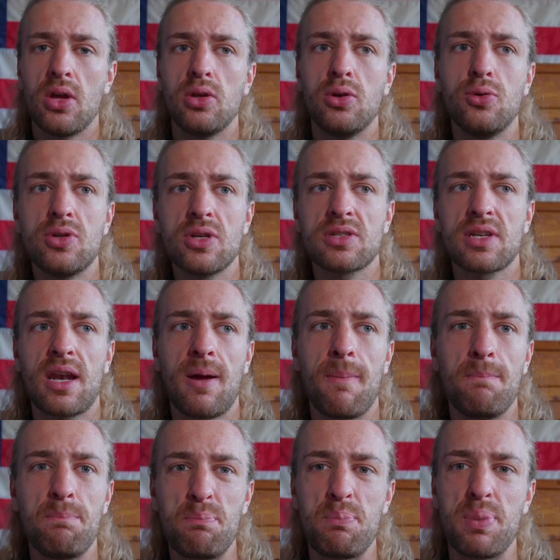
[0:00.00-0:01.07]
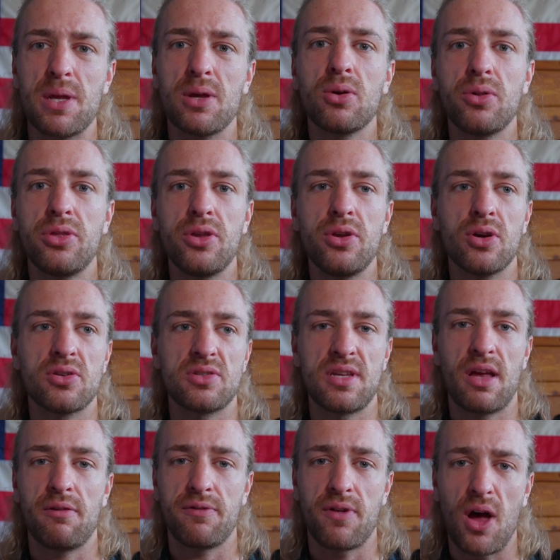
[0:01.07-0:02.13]
you just kind of build
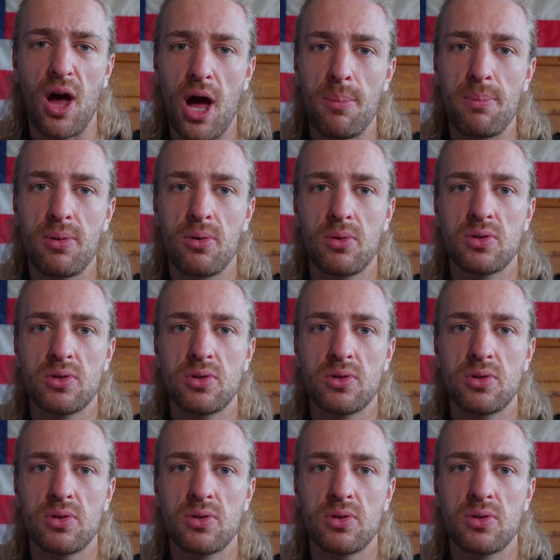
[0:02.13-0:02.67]
yourself up